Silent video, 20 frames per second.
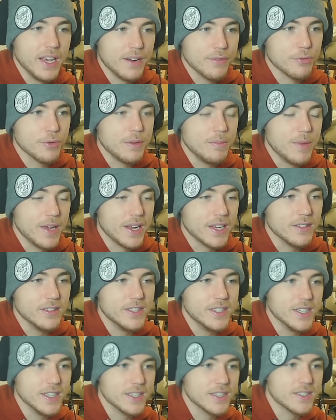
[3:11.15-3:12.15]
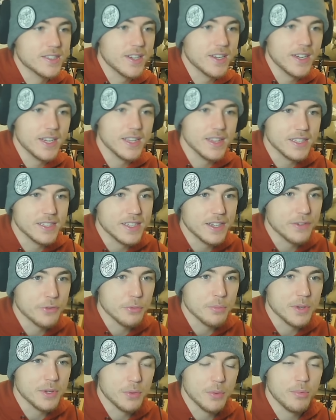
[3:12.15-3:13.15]
every megalodon sighting that's ever
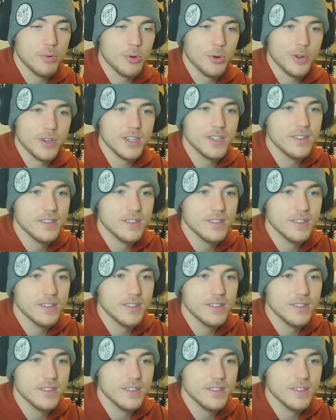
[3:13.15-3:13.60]
been reported.